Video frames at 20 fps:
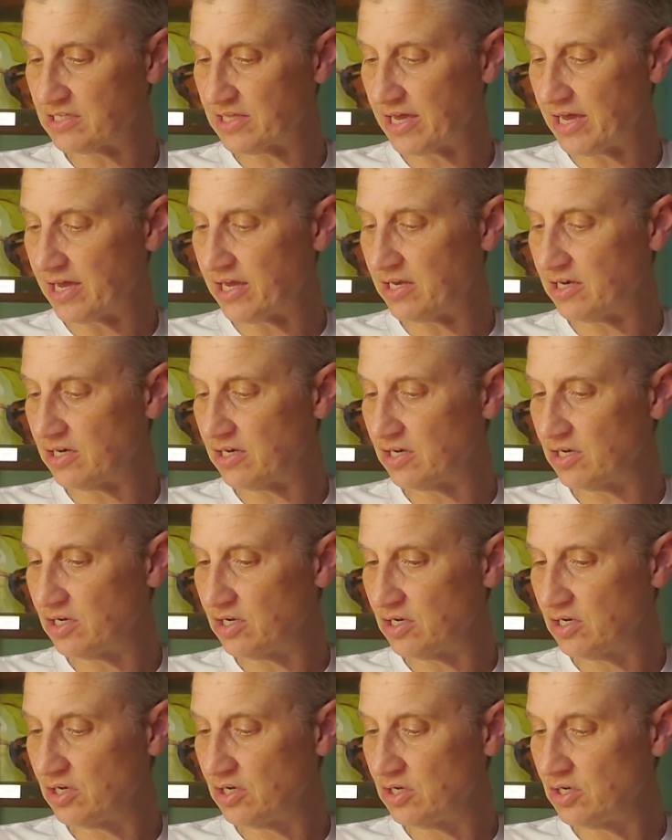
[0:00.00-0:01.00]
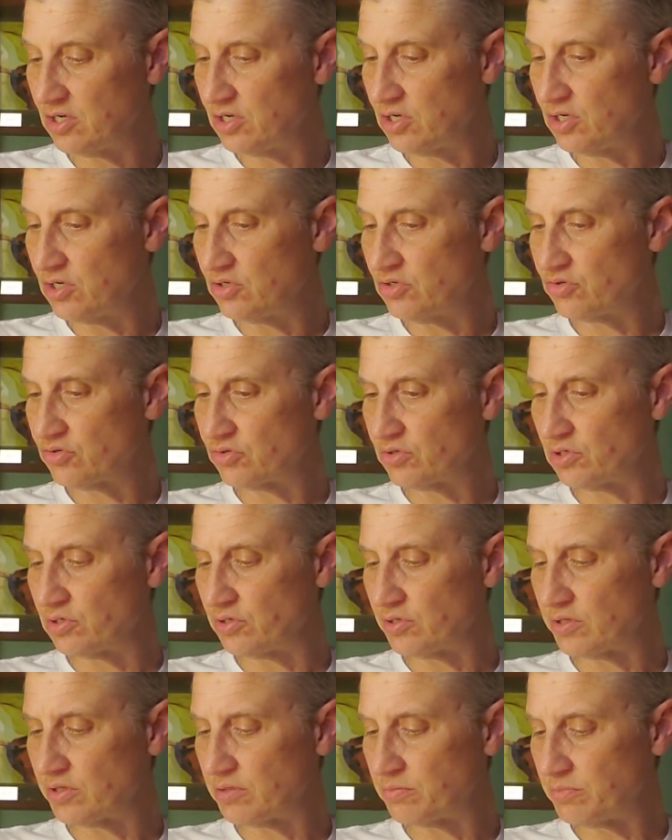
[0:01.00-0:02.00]
that
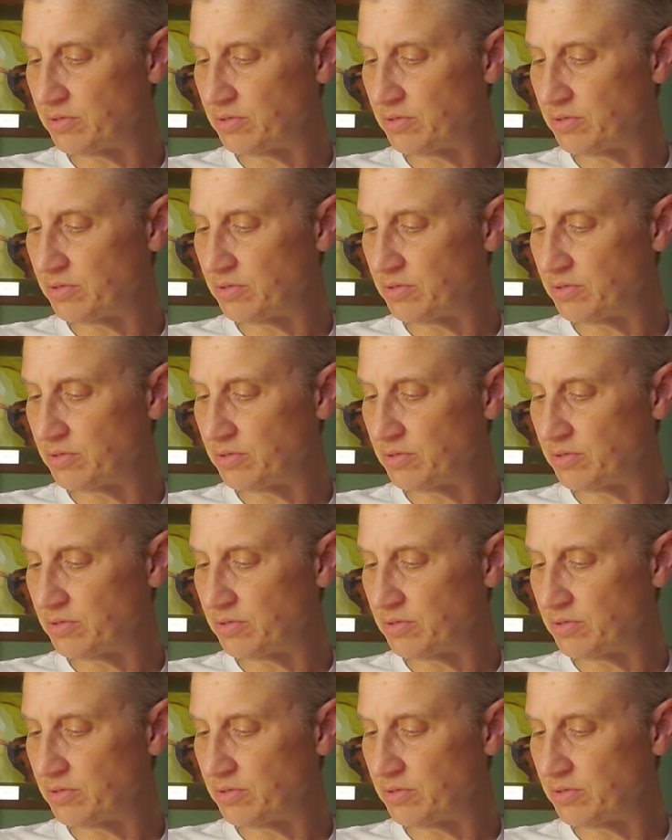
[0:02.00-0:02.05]
truth.